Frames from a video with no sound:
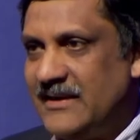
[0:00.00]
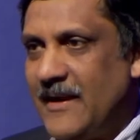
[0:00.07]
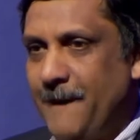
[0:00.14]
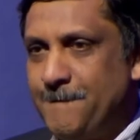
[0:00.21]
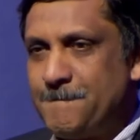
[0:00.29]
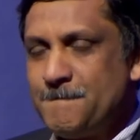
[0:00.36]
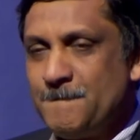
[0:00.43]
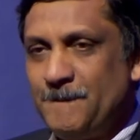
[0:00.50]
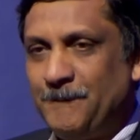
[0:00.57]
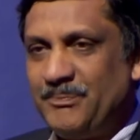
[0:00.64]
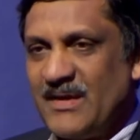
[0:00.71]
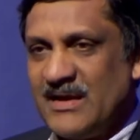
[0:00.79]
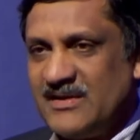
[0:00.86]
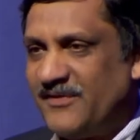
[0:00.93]

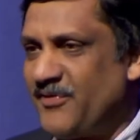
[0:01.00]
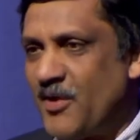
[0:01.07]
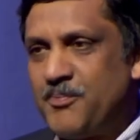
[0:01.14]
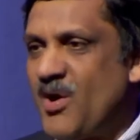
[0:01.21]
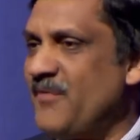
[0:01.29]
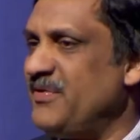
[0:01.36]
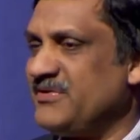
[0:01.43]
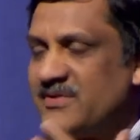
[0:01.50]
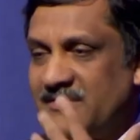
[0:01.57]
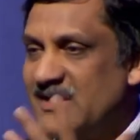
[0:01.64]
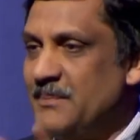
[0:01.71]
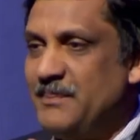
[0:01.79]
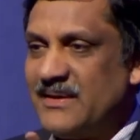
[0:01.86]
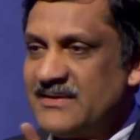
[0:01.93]
the for-profits have
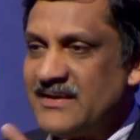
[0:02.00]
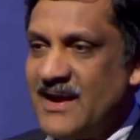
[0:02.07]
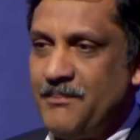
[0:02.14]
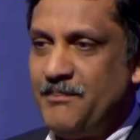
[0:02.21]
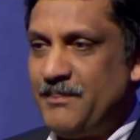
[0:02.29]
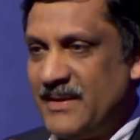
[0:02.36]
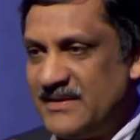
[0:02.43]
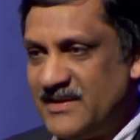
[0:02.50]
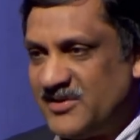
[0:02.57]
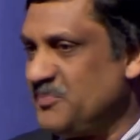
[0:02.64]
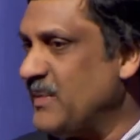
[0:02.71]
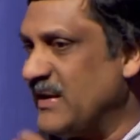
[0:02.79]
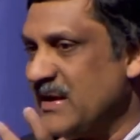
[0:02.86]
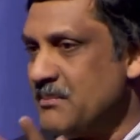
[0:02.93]
really picked it up, and they're
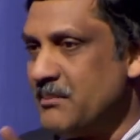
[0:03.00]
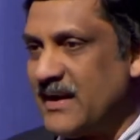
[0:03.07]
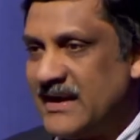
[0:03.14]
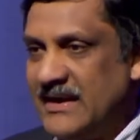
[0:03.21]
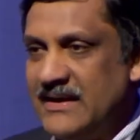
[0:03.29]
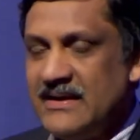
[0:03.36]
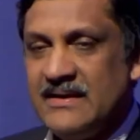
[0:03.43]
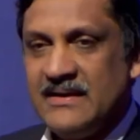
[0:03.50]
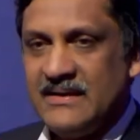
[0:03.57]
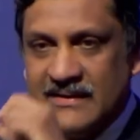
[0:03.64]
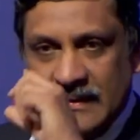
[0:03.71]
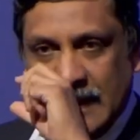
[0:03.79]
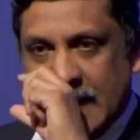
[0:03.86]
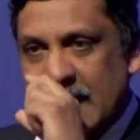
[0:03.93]
smelling money,
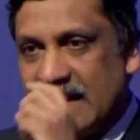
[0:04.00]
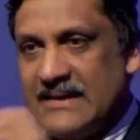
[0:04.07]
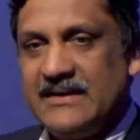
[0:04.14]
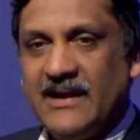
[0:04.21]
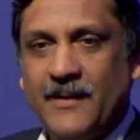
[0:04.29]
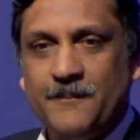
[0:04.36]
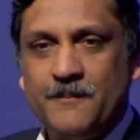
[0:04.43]
and